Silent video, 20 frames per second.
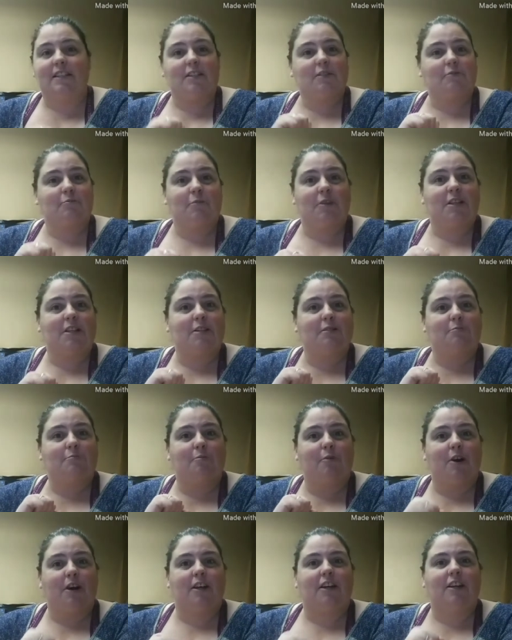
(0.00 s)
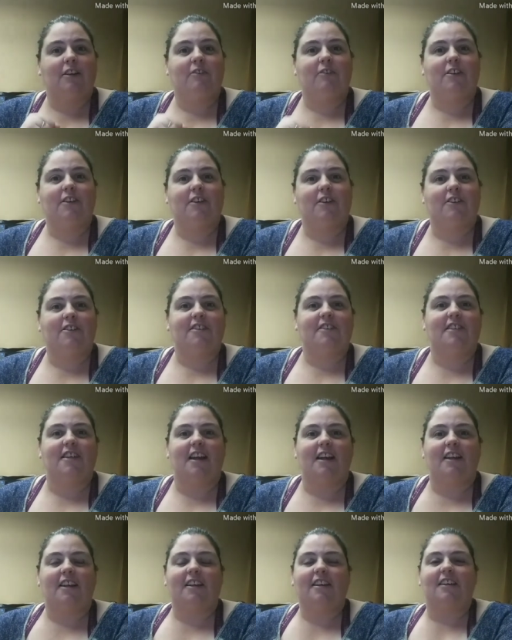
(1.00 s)
six months pregnant with her
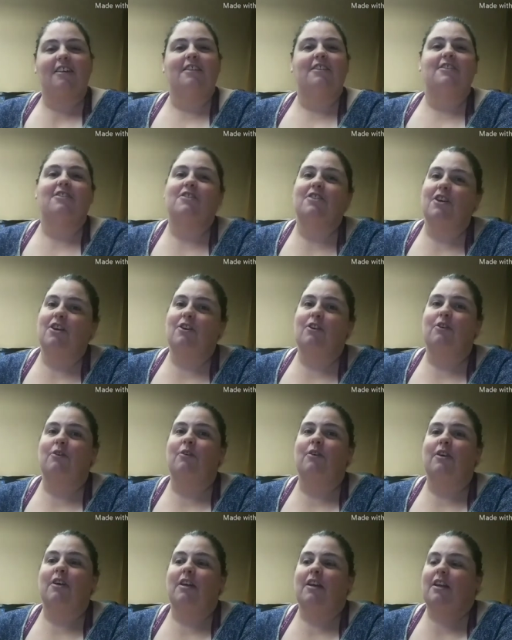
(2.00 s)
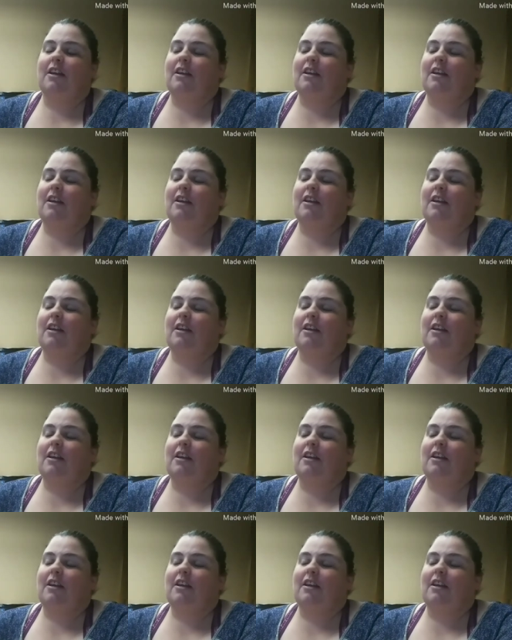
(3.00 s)
son. So